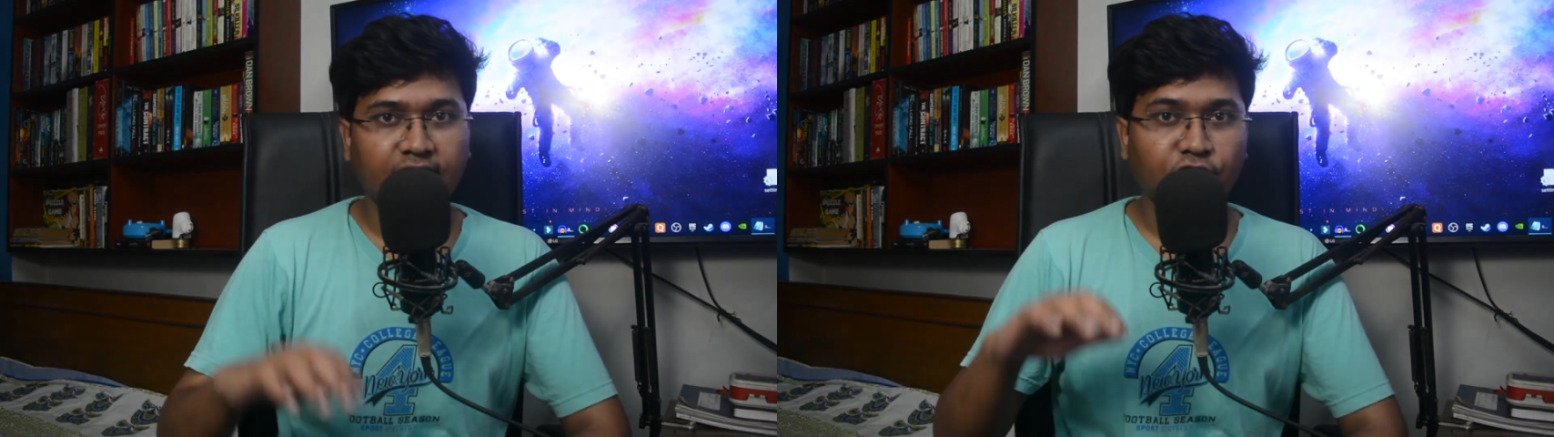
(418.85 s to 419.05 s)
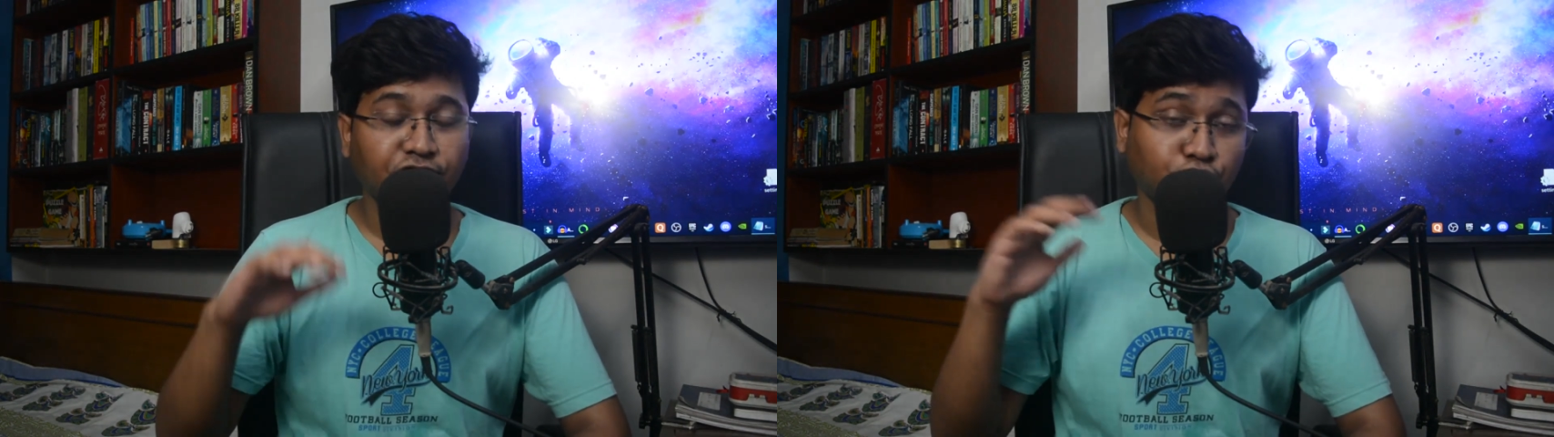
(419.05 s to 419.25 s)
the
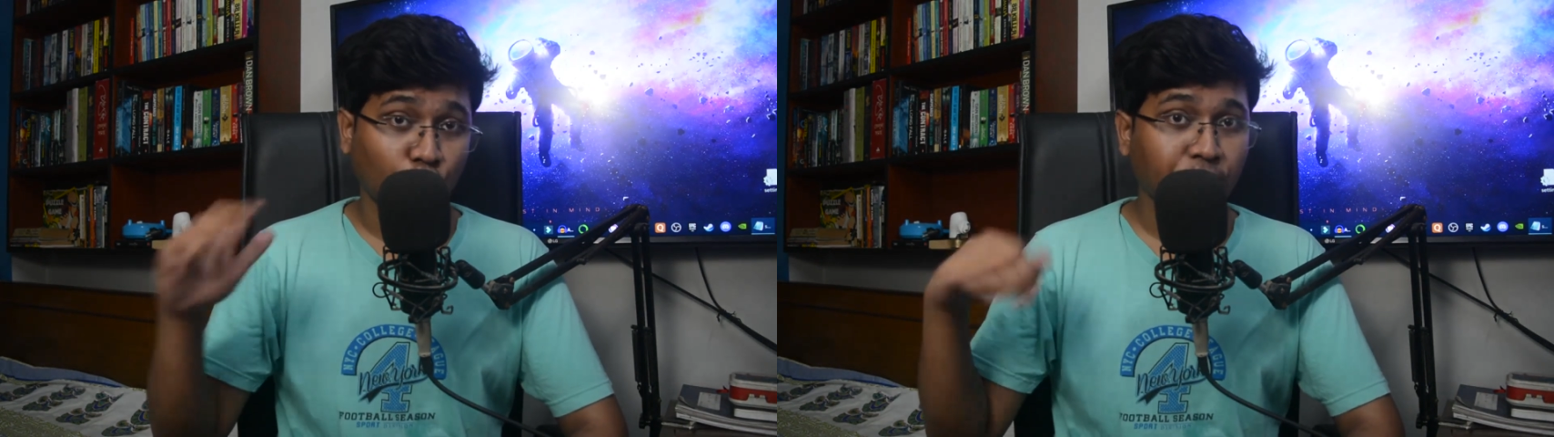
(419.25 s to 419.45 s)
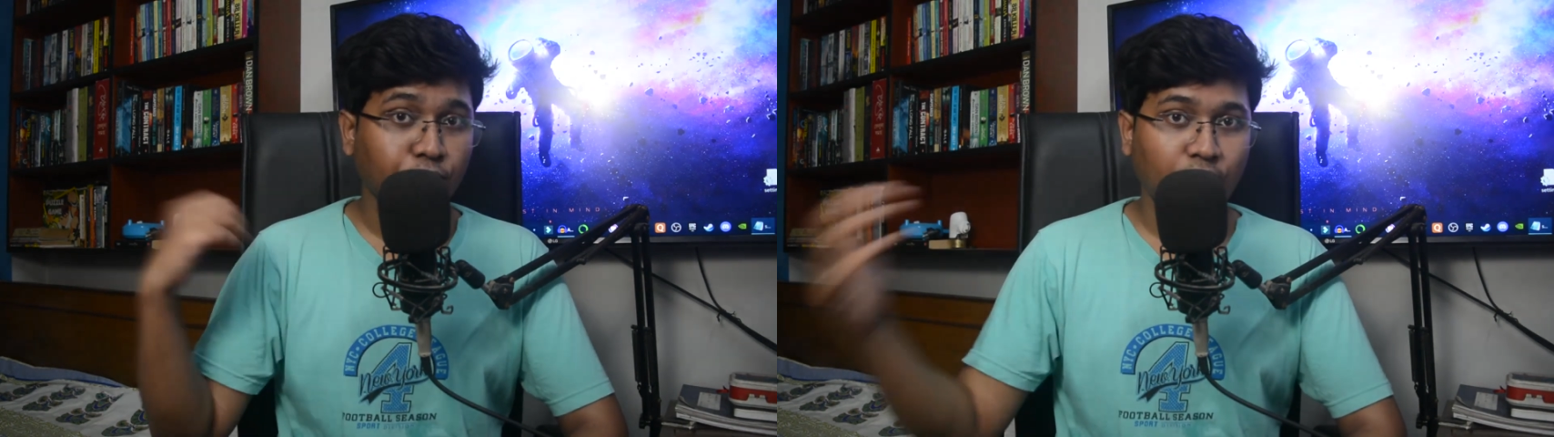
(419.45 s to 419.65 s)
kind of
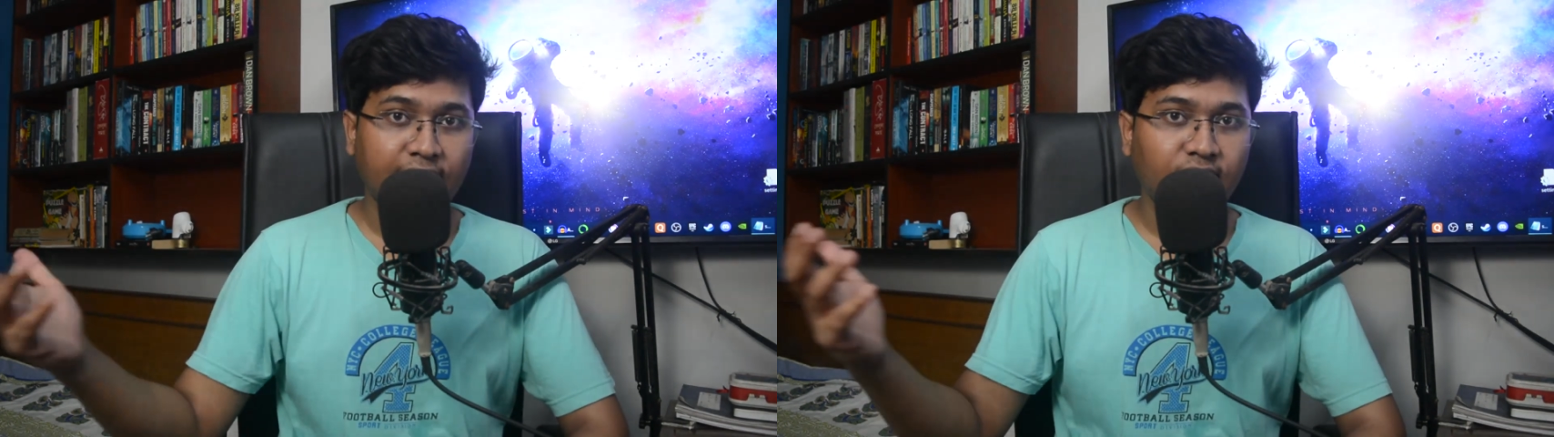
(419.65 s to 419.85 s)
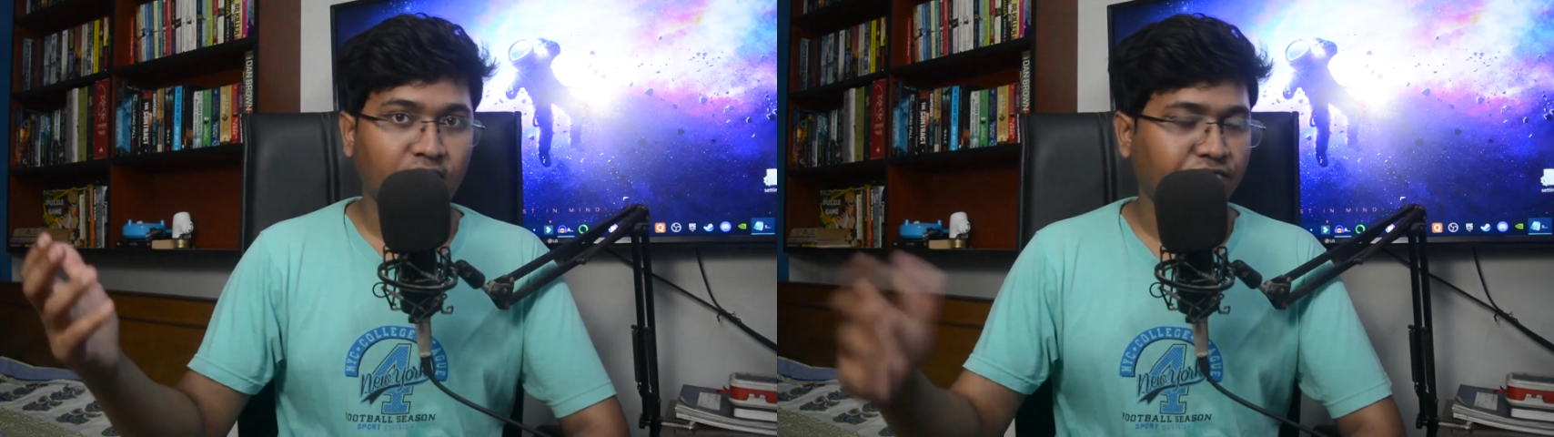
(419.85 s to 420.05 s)
job you
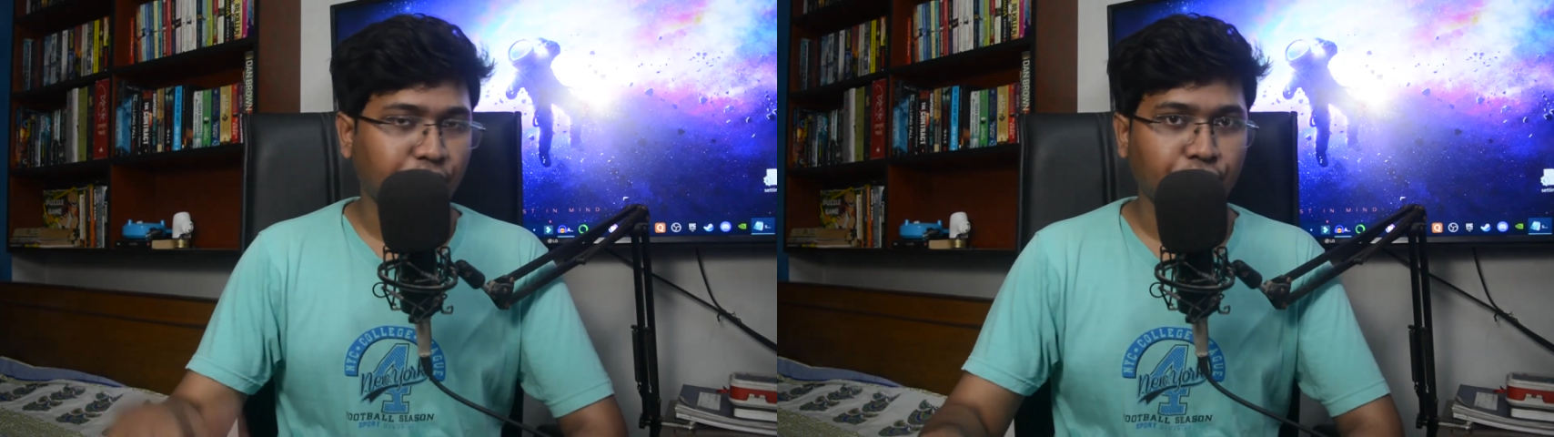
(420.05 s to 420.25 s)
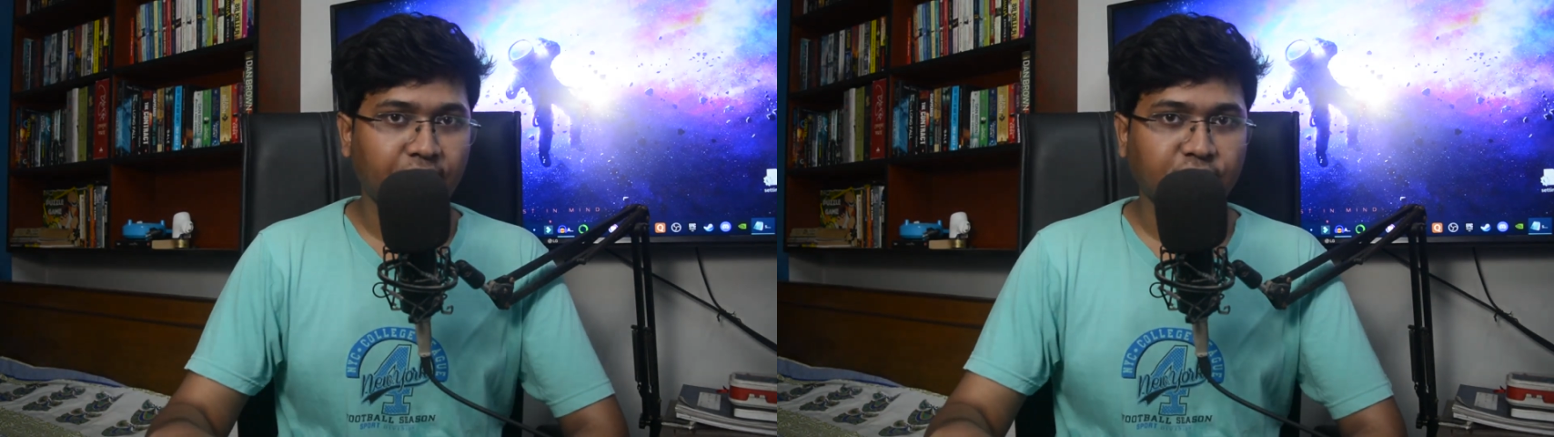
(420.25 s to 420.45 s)
land
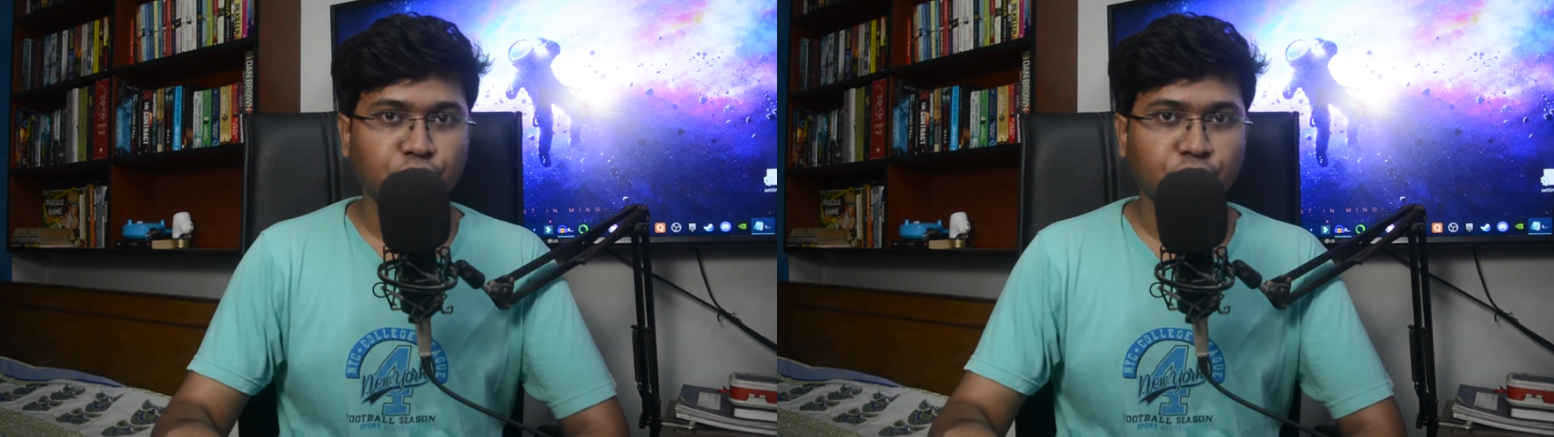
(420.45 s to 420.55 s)
after you